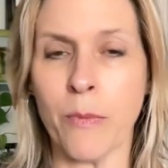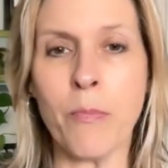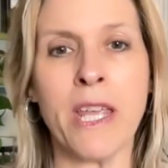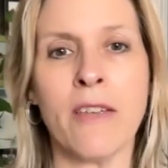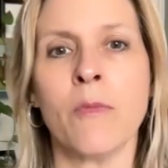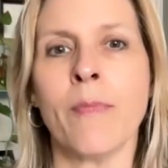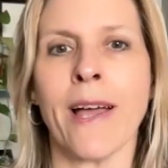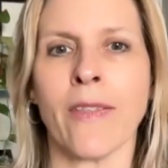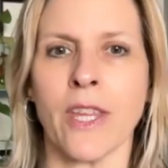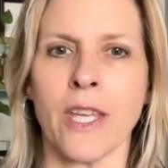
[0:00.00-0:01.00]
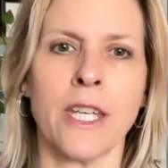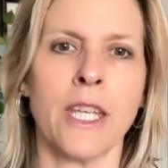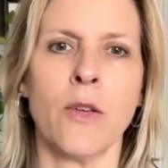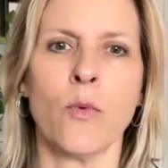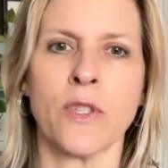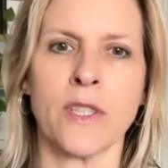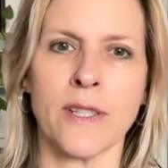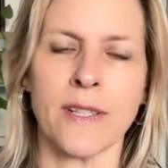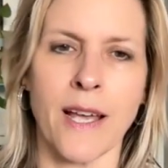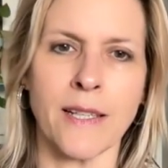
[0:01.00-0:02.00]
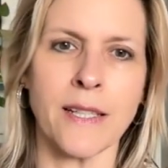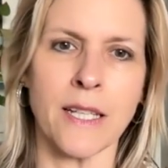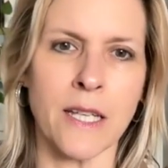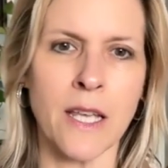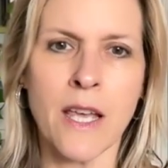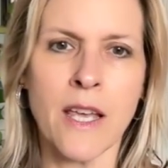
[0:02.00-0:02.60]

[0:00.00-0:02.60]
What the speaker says: And even back then, he was discussing